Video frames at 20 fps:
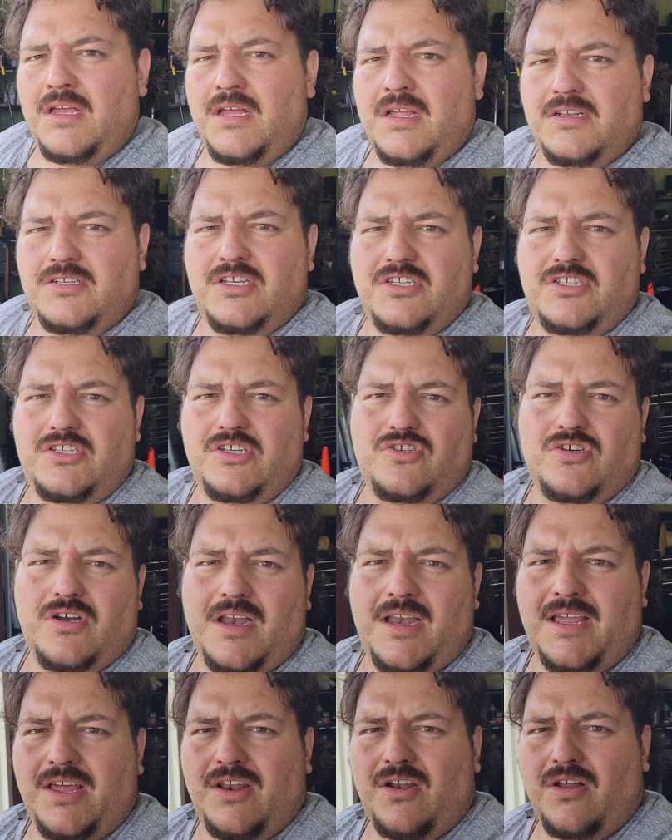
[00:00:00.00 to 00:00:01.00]
just to try
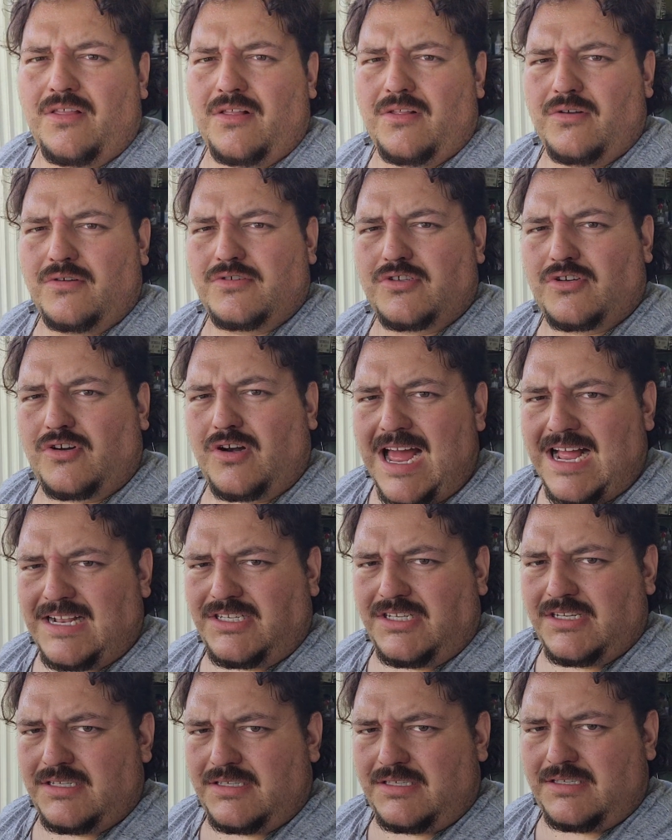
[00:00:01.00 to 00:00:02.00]
and get all the little
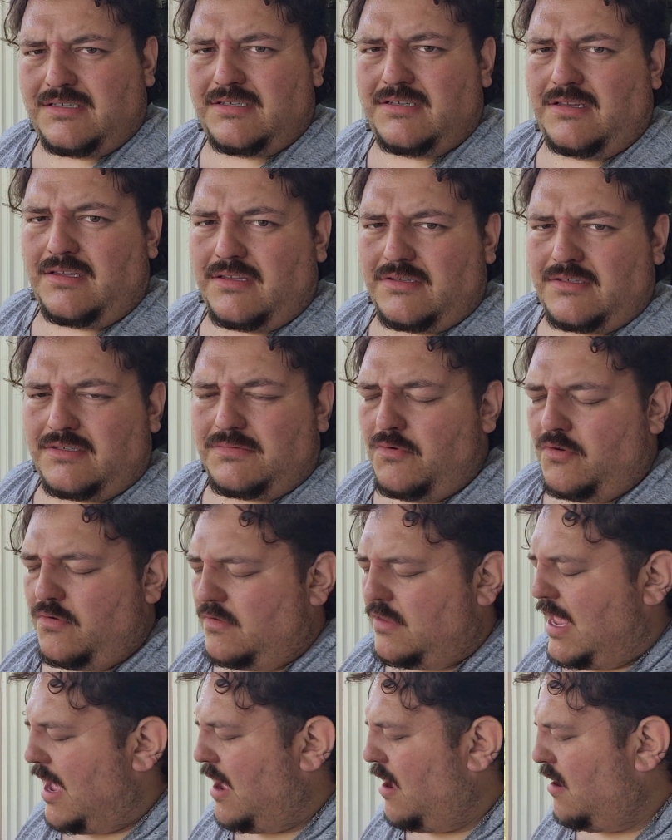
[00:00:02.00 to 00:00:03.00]
scratches
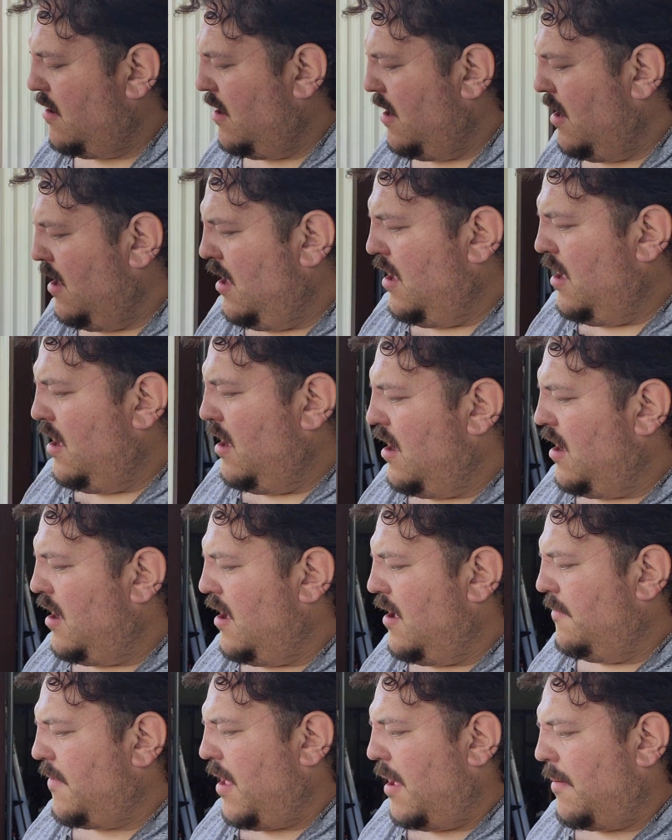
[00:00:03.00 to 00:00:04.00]
smoothed out.
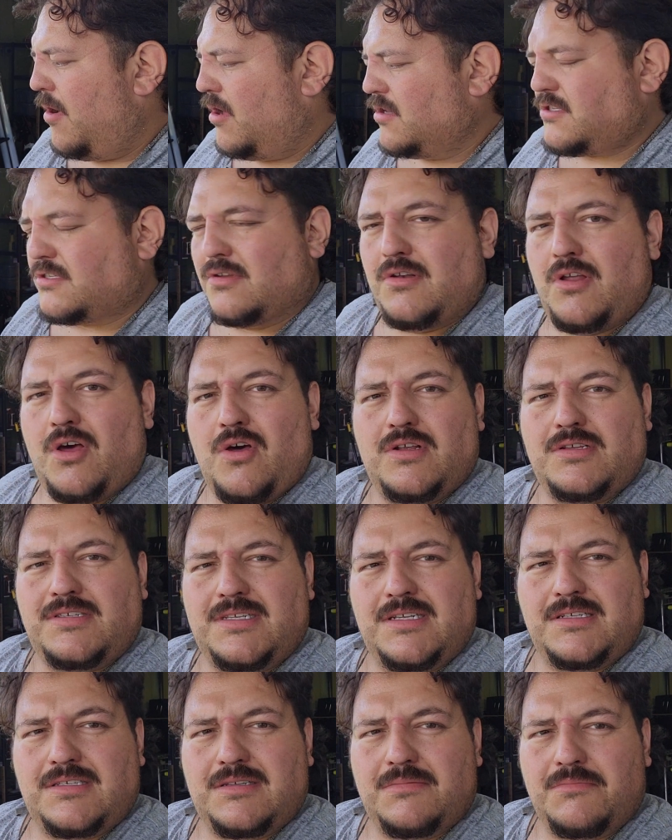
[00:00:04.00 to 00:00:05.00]
I'm also
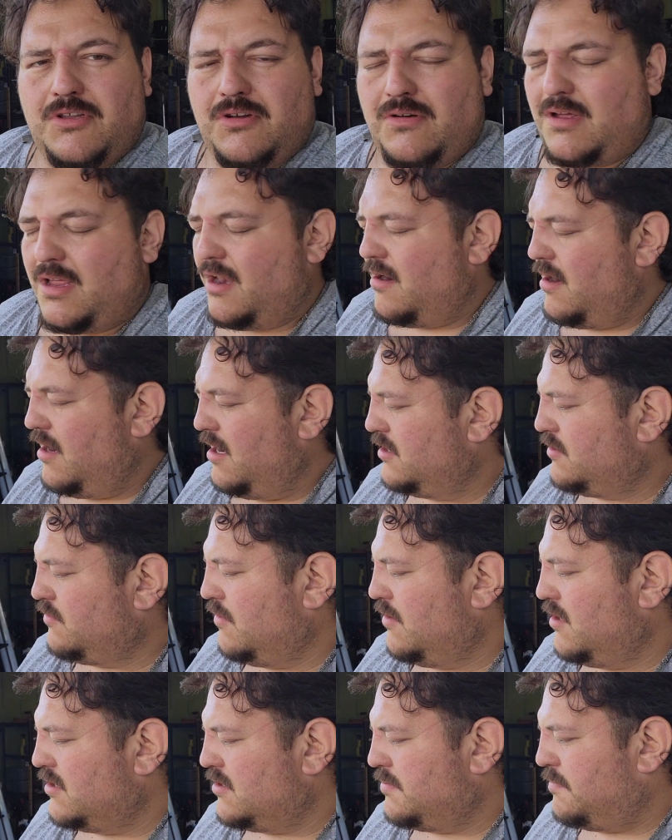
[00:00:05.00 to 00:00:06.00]
noticing some little areas
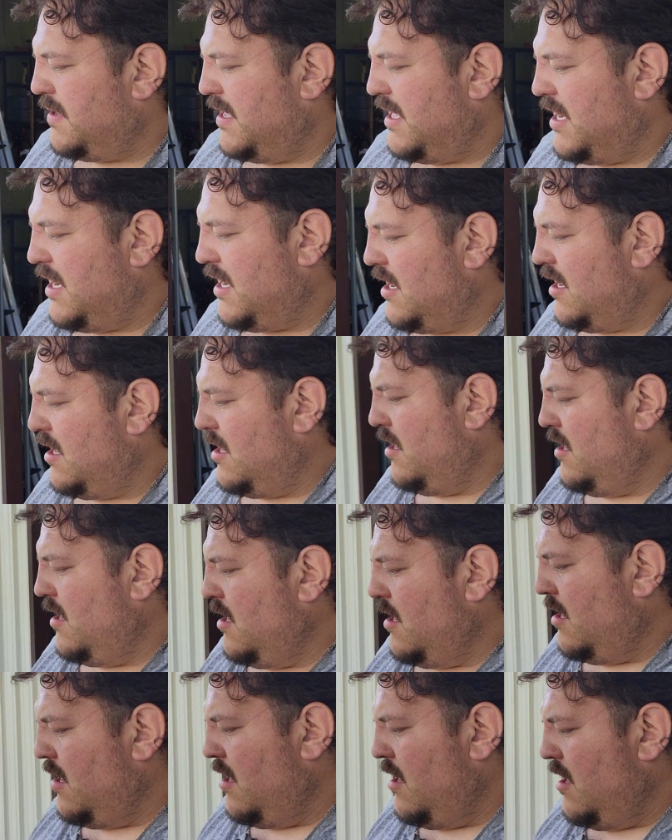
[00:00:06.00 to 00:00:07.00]
where there's pitting.
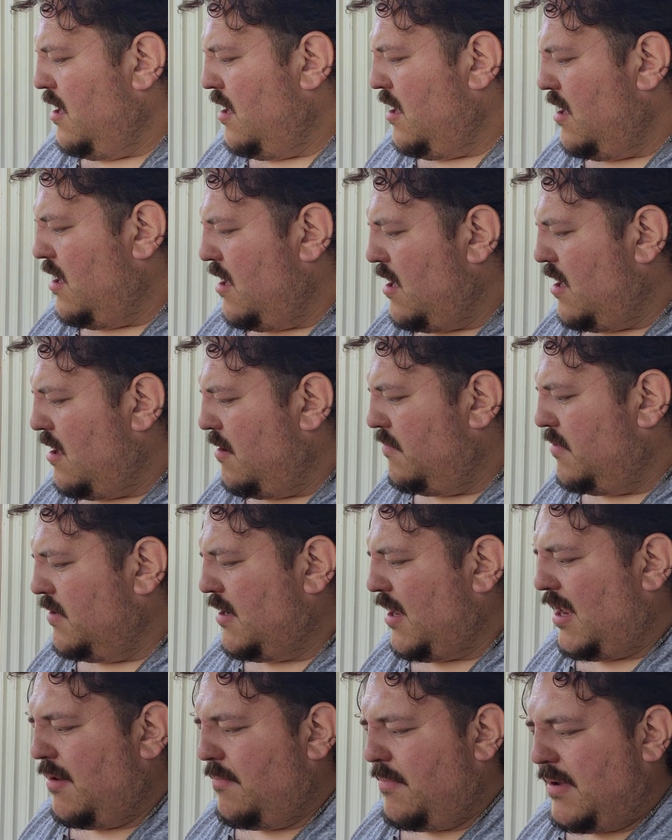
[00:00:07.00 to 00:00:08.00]

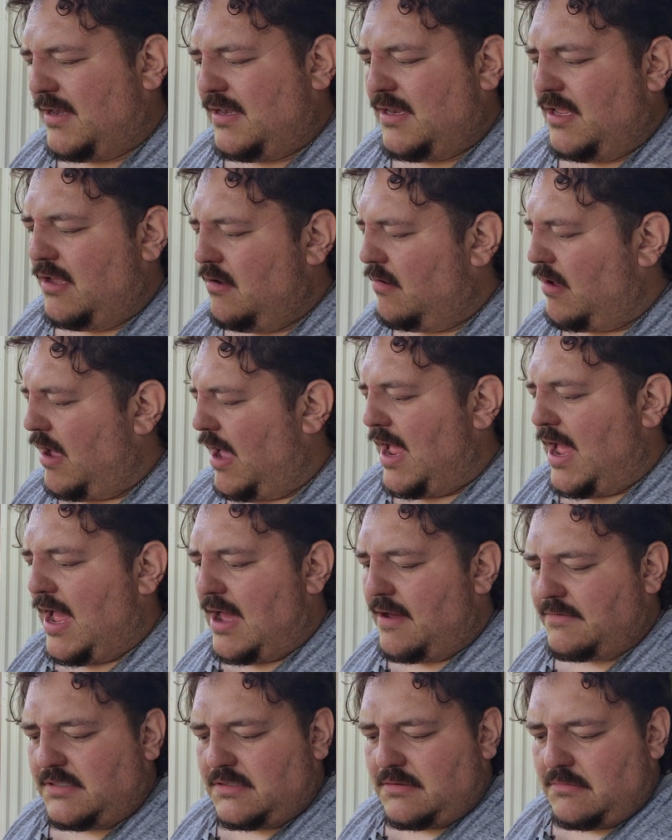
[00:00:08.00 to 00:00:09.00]
Not a big deal. I
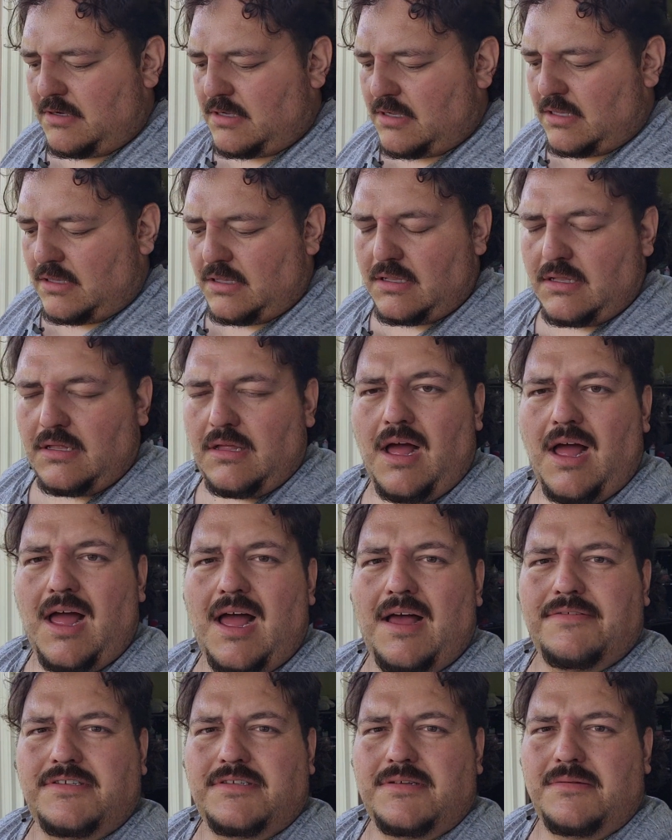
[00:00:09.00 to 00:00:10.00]
have some
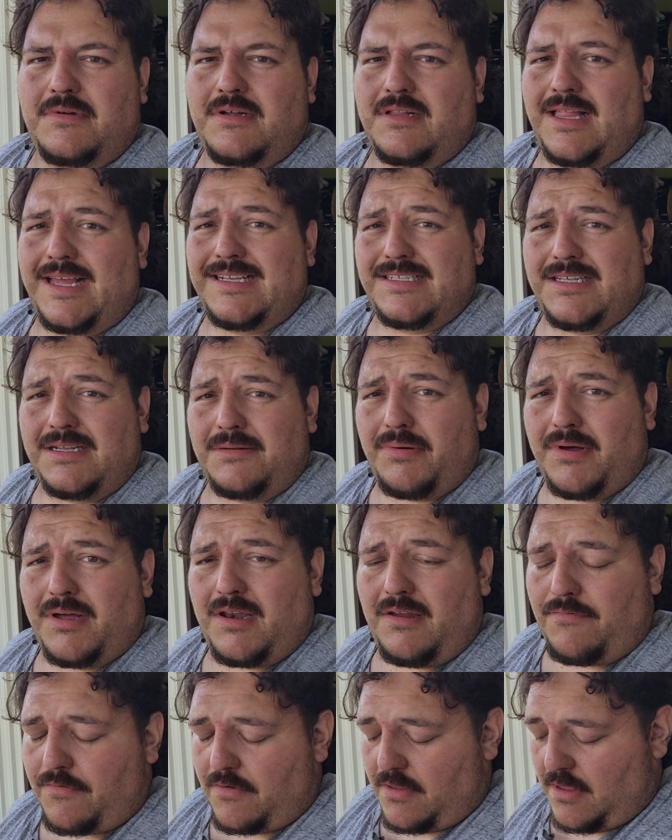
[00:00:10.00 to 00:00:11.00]
glazing
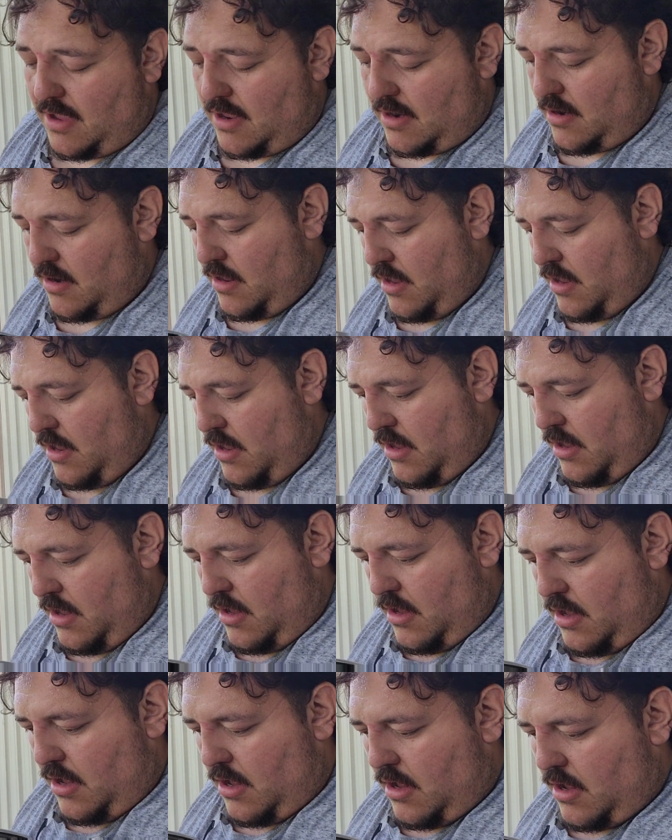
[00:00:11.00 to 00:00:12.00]
putty for that.
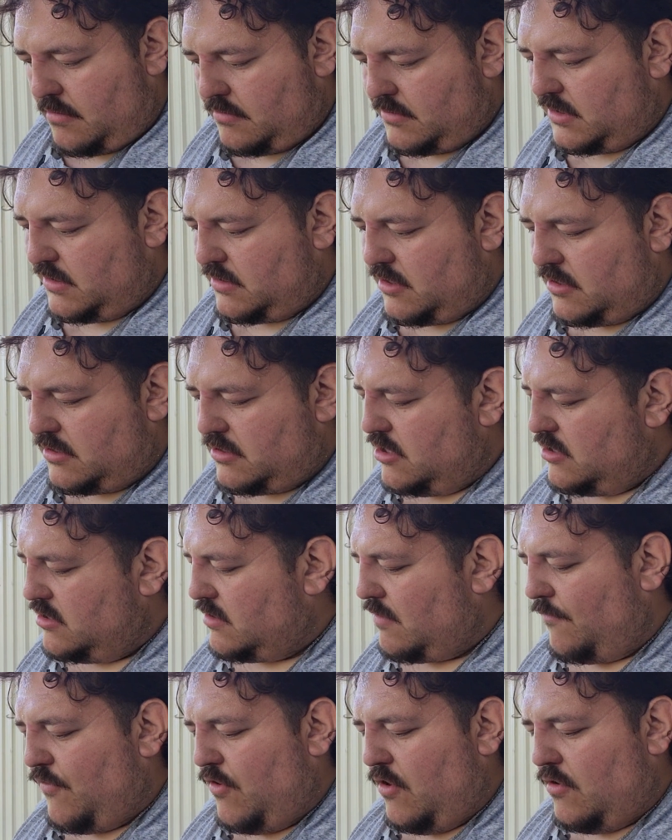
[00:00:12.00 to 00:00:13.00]
There's just
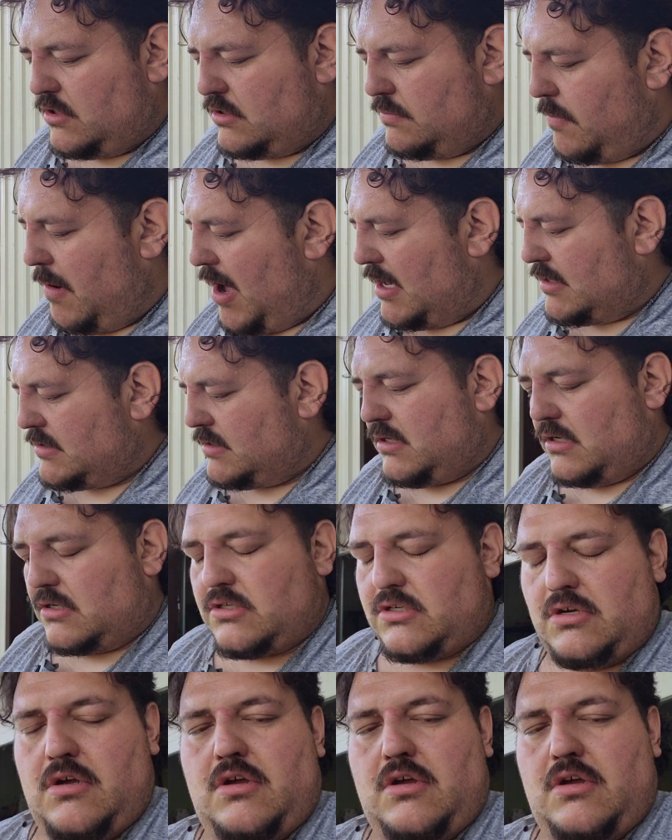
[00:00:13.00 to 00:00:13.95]
a few spots I'll show